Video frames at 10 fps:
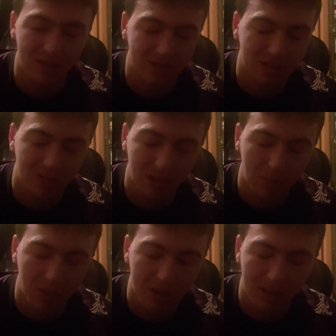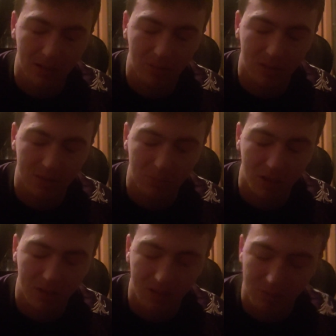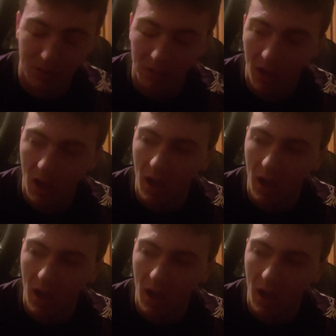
and still am. I need to go get some goddamn sleep.